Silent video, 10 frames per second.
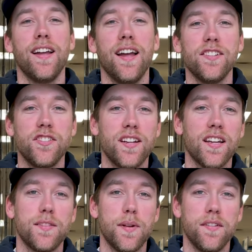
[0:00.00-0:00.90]
As you
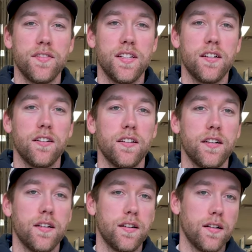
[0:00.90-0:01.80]
guys may have seen
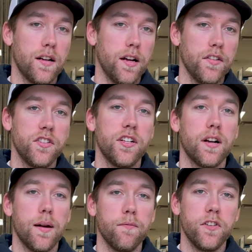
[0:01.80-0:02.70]
earlier, uh, this year
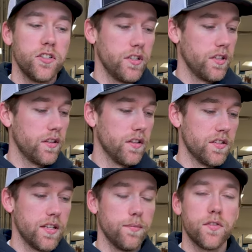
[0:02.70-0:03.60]
I'm fishing the
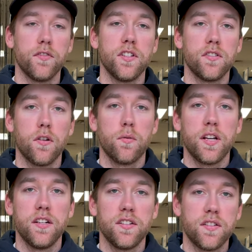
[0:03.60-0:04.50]
Simms Freestone
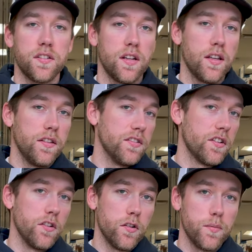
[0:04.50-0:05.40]
Waders. These
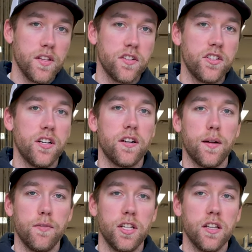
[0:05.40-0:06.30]
are new to me this year and
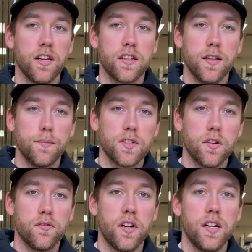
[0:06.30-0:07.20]
I'm really liking them
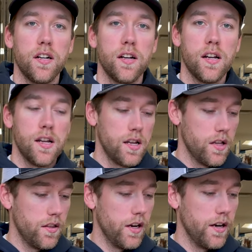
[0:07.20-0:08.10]
so far.
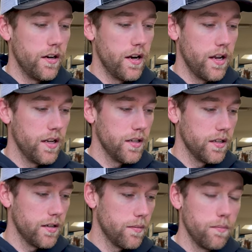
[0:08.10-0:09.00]
They're
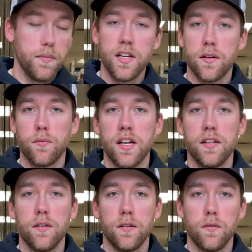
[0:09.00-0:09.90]
a medium
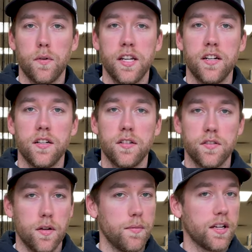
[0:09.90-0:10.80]
weight wader,
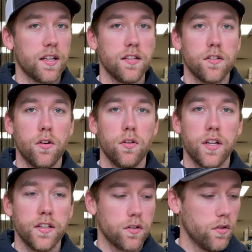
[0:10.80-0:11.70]
so I'm not getting cold
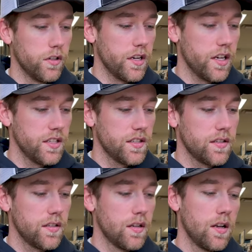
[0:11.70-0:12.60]
on the colder nights.